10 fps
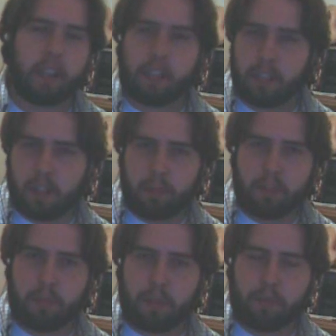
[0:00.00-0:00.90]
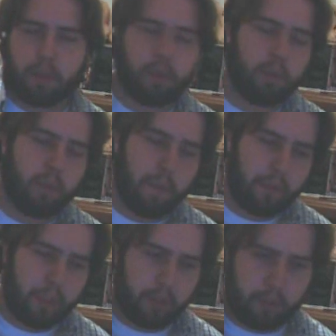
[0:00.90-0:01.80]
ECW's been renewed
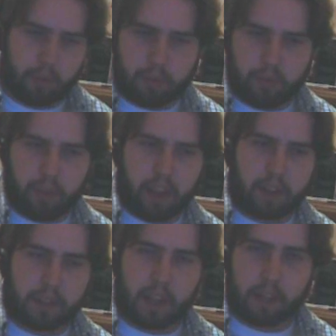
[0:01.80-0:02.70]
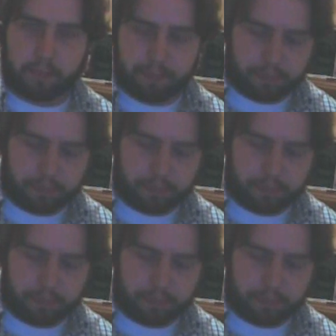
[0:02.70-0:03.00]
through 2008.